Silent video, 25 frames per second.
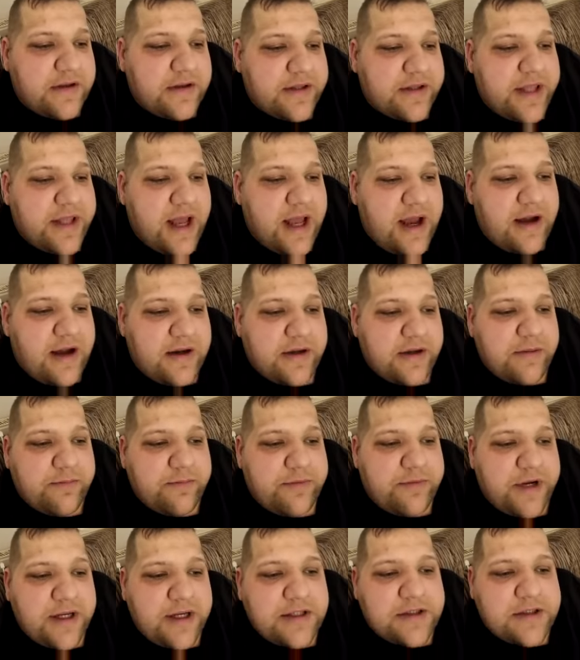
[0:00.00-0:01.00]
that
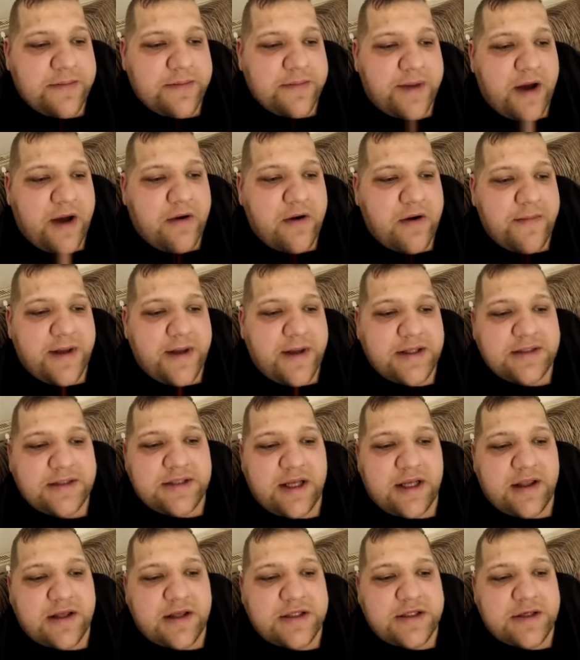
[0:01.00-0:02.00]
brings about a
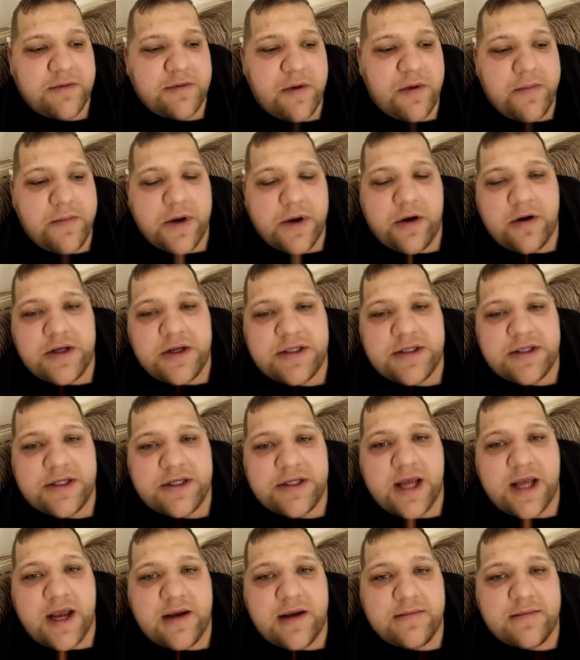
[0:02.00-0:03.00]
mentality when we go into
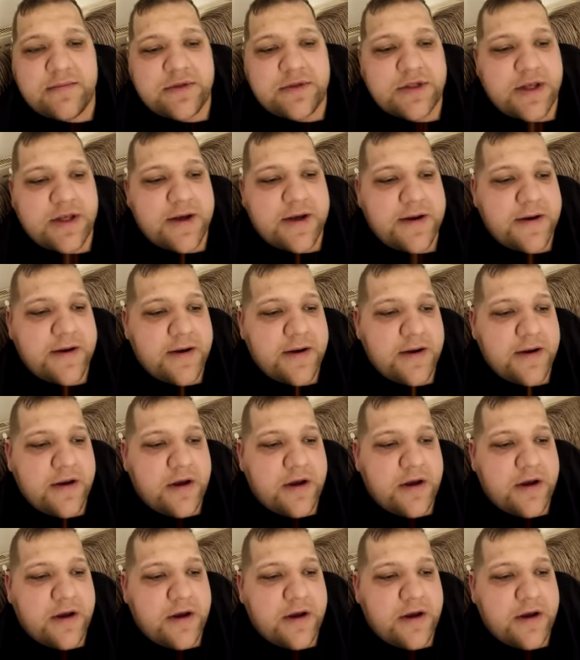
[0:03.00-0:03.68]
games that